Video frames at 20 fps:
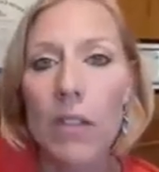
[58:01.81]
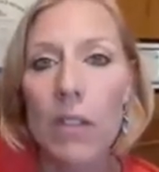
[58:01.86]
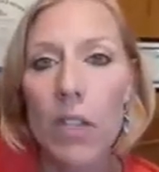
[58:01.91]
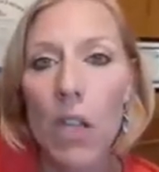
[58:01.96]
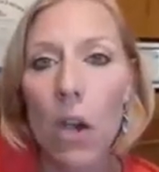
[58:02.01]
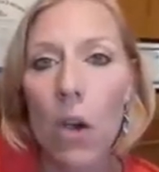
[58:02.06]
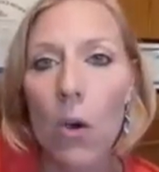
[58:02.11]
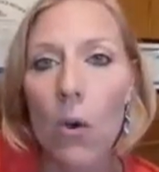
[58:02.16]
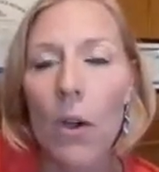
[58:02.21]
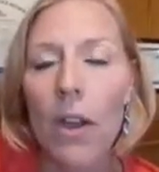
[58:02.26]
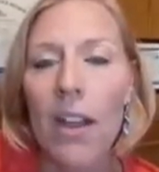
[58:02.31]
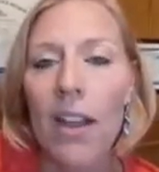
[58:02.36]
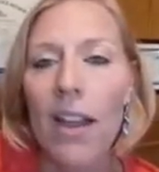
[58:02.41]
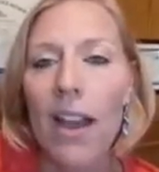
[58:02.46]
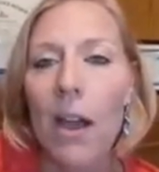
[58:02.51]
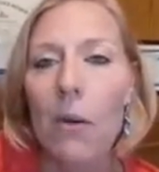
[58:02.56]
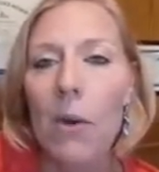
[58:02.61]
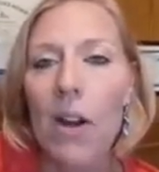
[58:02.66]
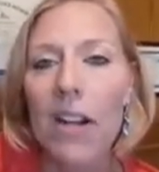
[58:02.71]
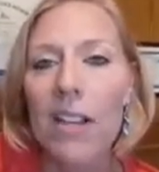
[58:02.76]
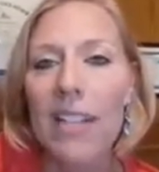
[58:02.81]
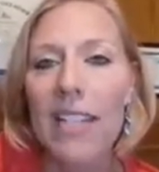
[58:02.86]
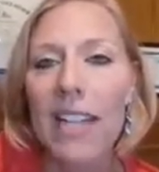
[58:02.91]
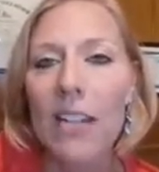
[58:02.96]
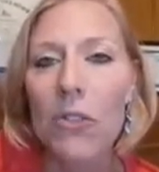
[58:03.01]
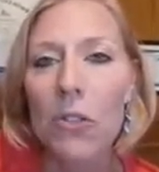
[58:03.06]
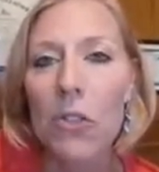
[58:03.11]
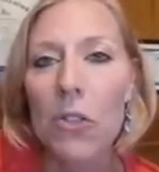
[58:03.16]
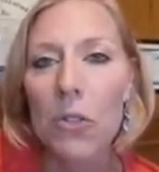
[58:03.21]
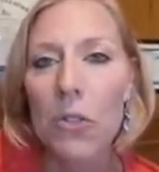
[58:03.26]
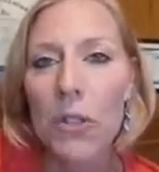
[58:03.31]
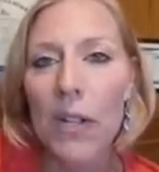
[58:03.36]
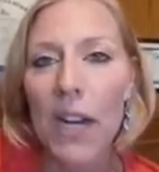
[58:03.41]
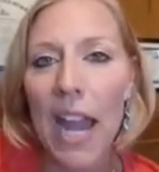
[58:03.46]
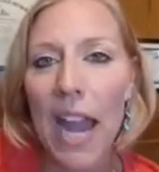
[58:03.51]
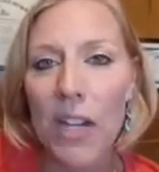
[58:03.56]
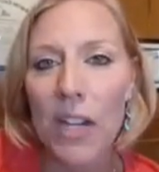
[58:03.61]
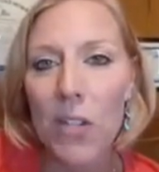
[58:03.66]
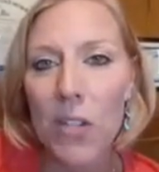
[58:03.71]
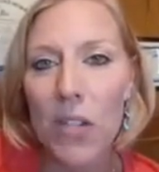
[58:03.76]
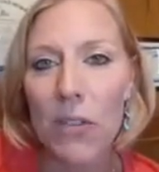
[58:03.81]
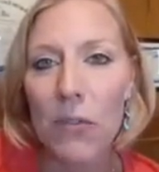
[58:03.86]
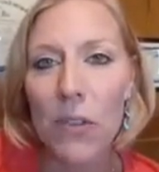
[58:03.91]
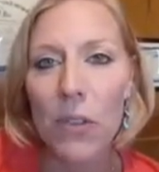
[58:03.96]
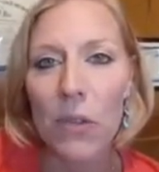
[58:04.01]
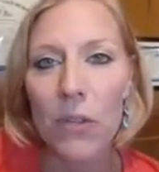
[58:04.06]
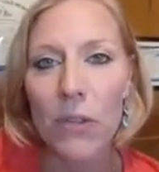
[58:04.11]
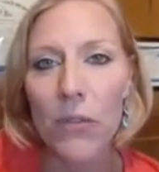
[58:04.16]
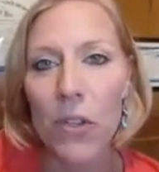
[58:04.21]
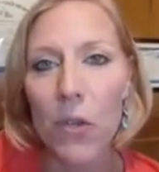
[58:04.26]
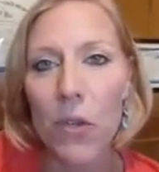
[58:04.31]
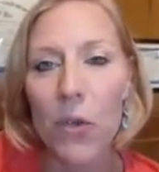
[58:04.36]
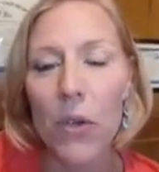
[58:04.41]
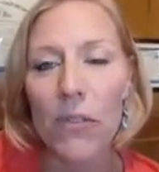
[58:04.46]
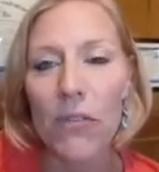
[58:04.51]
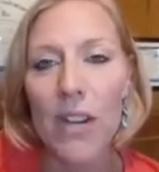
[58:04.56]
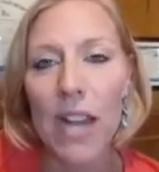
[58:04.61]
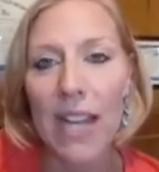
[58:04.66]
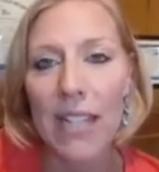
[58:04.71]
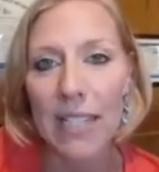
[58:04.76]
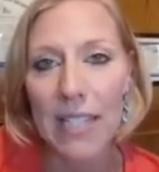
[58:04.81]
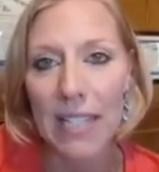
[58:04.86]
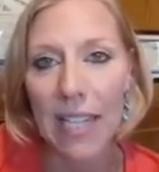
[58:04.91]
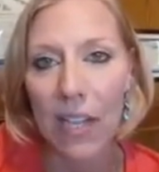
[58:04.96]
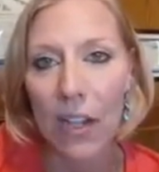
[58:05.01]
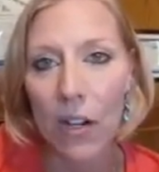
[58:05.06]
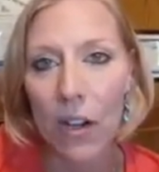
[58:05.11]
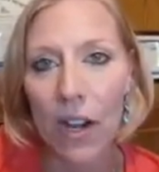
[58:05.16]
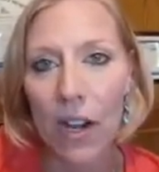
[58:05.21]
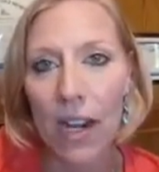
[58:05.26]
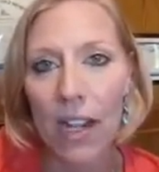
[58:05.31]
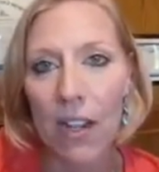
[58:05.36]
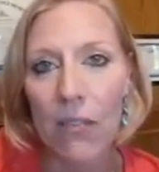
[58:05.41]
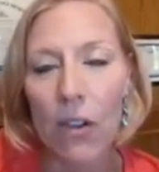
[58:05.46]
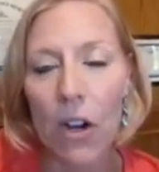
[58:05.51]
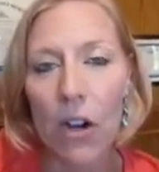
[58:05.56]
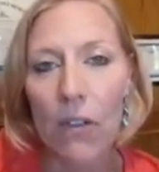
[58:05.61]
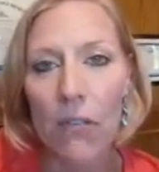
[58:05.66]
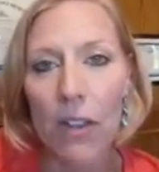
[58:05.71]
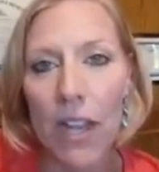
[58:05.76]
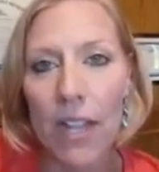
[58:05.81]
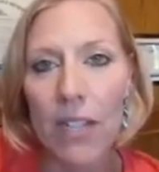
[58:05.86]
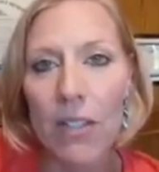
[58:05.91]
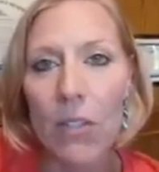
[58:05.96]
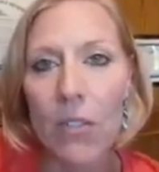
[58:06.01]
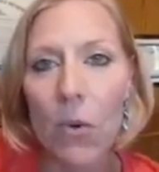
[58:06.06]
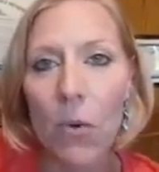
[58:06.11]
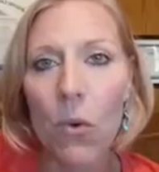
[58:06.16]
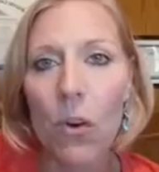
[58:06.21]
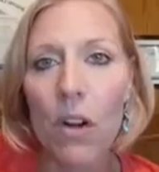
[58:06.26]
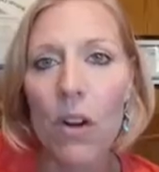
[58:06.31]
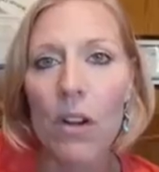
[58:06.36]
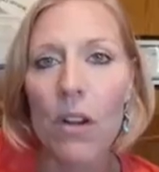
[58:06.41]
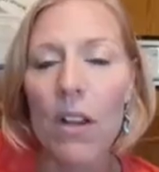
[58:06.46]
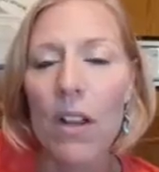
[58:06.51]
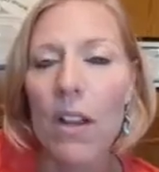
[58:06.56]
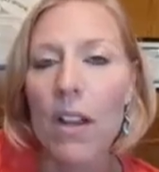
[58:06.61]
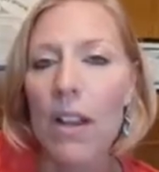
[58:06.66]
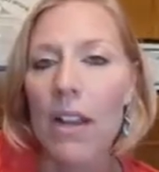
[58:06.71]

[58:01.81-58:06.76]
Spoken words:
So I wanted to introduce you to Ashley for those of you who have not seen her at any of our events or,